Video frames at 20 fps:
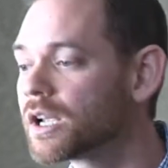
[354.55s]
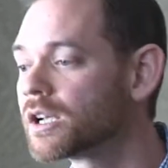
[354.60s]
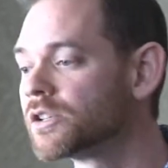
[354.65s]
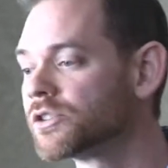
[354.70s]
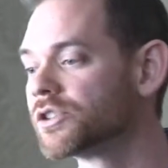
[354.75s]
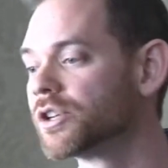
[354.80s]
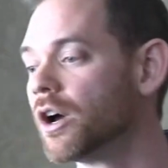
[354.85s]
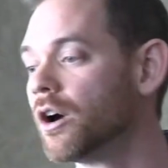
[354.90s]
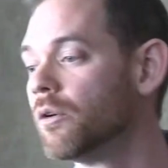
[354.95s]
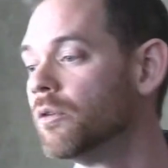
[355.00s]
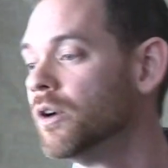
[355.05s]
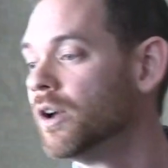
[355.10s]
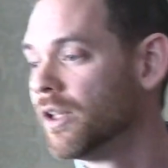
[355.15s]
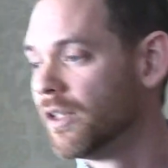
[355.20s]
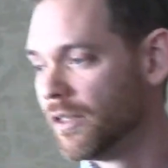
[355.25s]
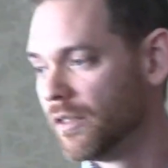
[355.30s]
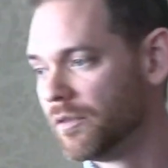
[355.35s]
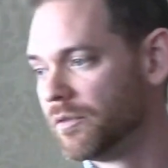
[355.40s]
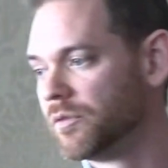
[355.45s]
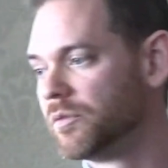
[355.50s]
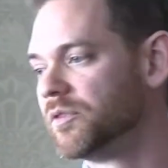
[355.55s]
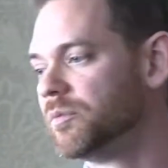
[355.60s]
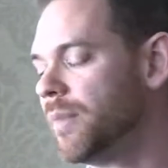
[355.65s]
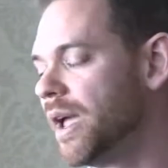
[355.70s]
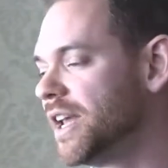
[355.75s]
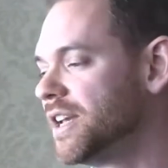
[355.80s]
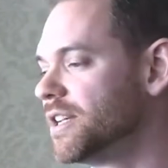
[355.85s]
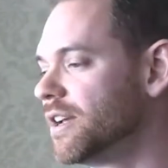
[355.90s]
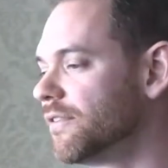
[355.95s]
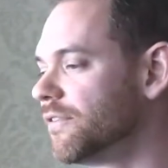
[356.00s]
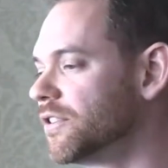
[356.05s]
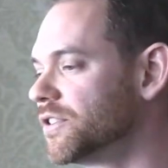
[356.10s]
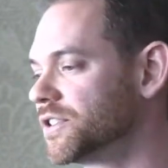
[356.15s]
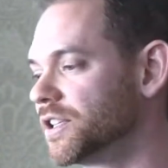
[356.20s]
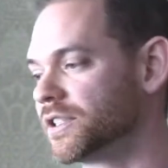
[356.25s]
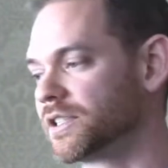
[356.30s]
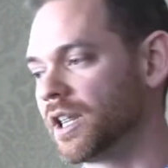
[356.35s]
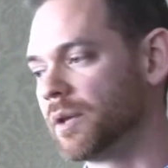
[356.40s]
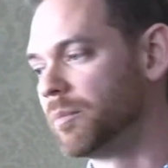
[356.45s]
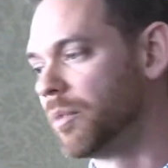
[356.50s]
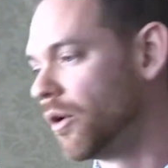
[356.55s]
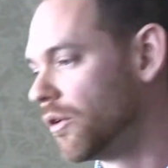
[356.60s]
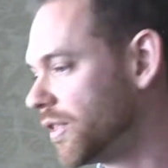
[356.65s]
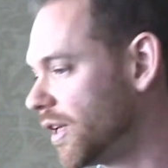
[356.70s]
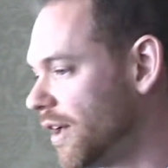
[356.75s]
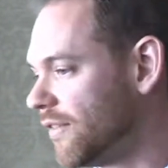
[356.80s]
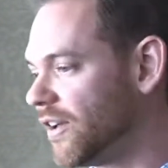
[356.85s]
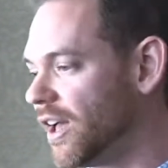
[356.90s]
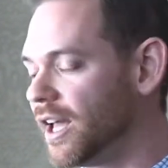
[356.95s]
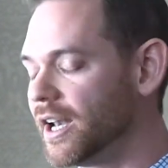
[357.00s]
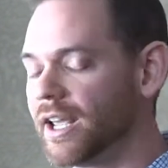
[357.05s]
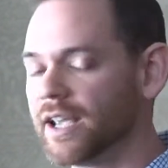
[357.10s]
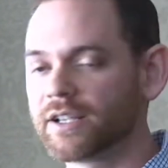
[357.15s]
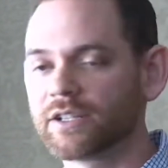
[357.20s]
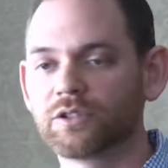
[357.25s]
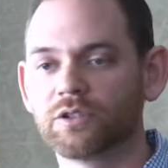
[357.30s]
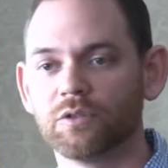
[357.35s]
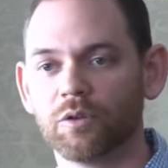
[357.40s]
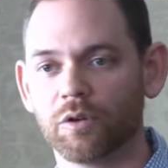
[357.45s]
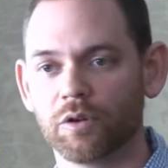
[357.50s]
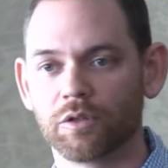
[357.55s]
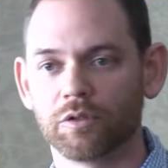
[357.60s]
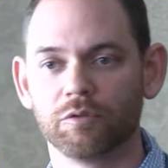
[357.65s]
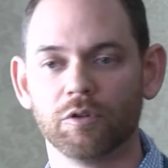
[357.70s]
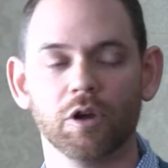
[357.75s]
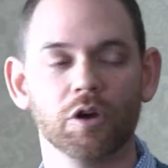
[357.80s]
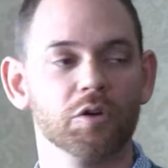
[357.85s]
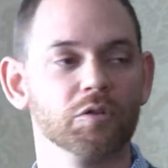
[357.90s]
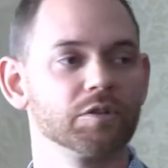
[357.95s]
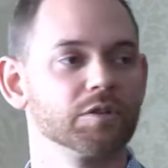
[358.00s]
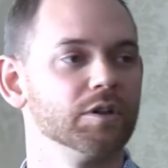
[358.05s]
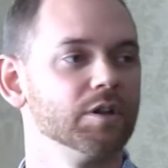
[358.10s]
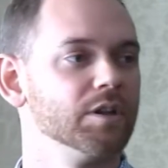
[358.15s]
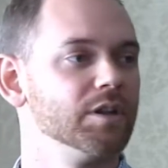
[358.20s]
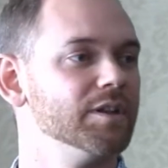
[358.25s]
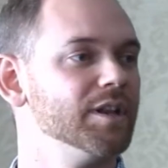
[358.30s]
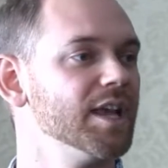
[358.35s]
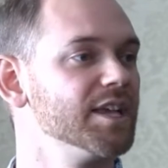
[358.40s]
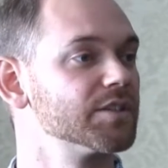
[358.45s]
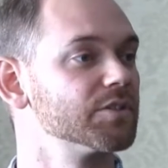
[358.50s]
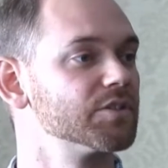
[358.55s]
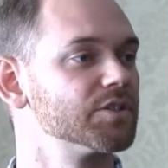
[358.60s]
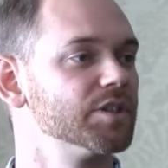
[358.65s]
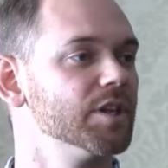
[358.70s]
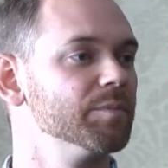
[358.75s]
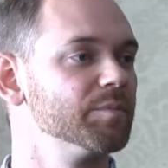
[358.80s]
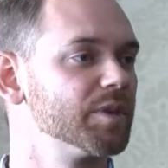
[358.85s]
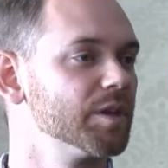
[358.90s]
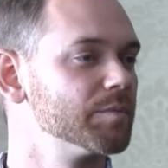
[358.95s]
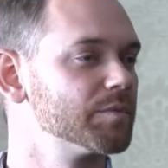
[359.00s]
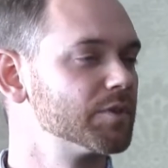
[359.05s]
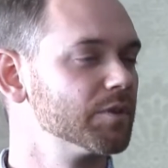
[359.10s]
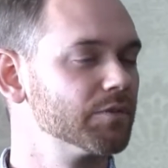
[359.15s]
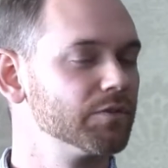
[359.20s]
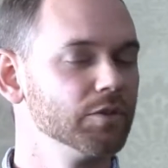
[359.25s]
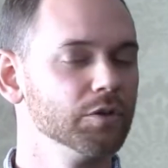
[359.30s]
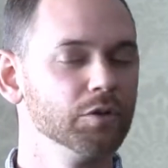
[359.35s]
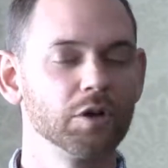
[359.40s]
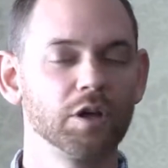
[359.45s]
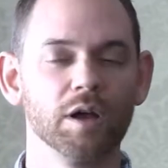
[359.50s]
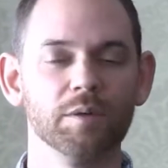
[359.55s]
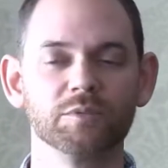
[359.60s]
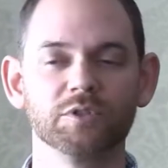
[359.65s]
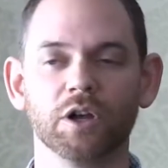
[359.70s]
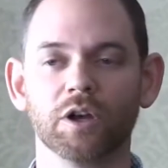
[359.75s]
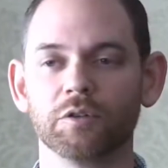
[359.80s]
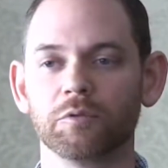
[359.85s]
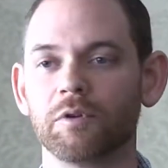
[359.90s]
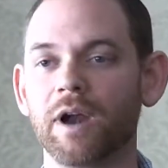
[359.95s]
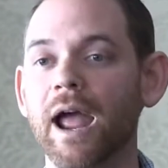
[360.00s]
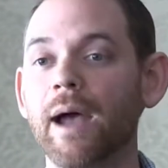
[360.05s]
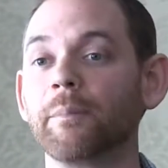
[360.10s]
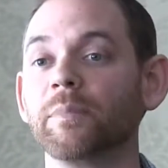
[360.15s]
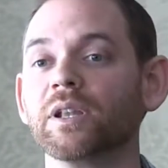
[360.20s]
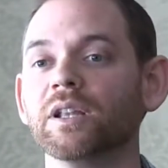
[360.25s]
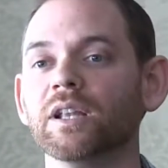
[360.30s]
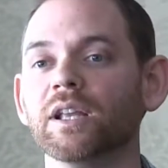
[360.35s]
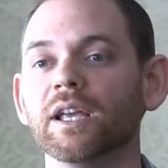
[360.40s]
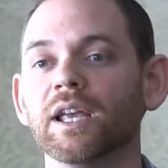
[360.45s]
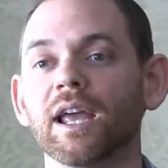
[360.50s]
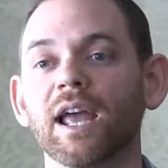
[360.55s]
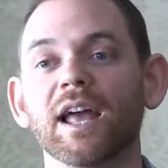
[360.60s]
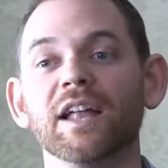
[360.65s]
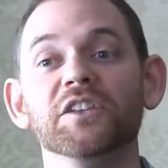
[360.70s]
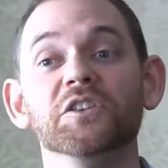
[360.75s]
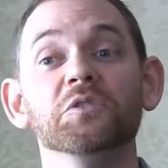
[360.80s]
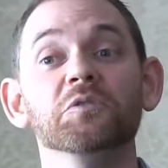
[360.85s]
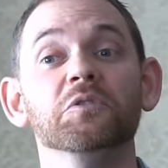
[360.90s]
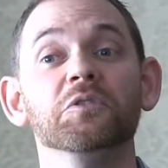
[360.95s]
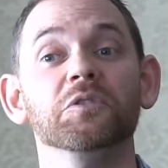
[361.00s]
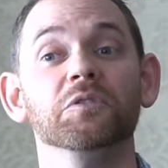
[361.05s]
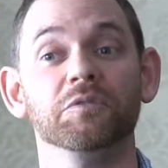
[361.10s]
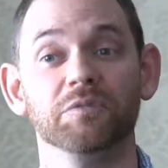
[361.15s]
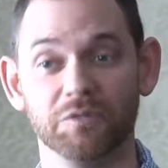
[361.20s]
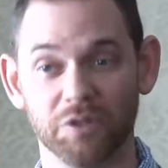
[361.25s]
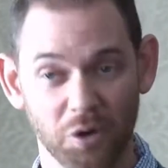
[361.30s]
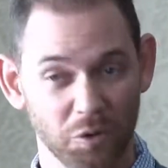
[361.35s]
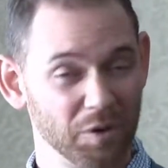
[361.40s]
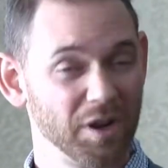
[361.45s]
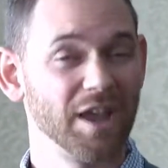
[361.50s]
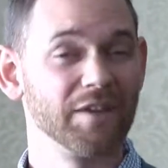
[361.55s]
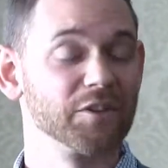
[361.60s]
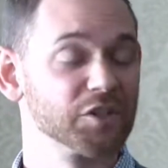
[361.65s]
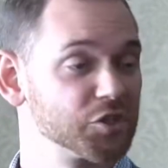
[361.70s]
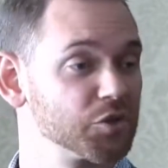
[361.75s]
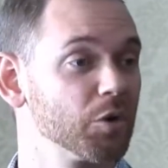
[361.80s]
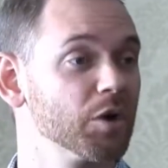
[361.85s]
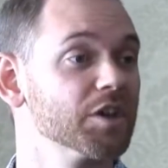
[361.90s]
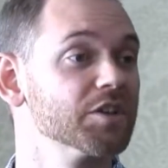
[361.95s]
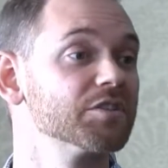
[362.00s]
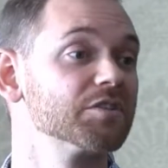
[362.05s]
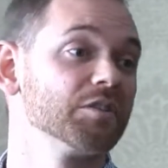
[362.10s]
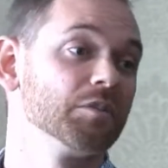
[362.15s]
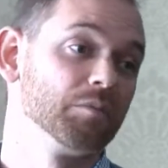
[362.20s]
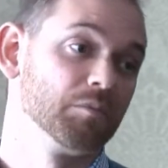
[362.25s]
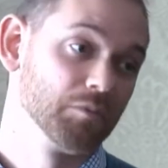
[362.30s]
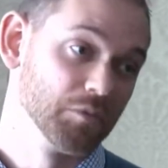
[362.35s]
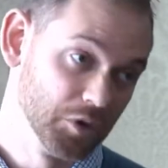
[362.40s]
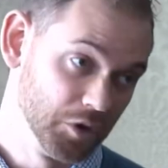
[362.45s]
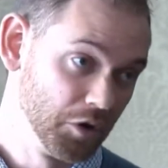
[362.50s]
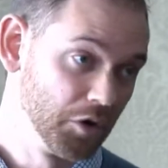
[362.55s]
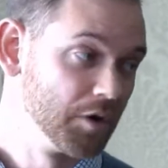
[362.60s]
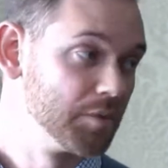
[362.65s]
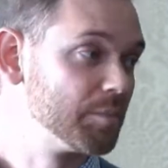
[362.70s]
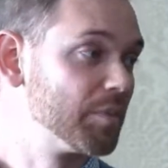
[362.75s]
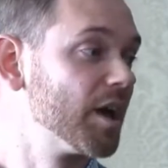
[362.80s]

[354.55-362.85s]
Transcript: So, main differences. They both have headaches, sore throat, nasal symptoms. The flu comes on rapidly, and you don't have a choice. You're in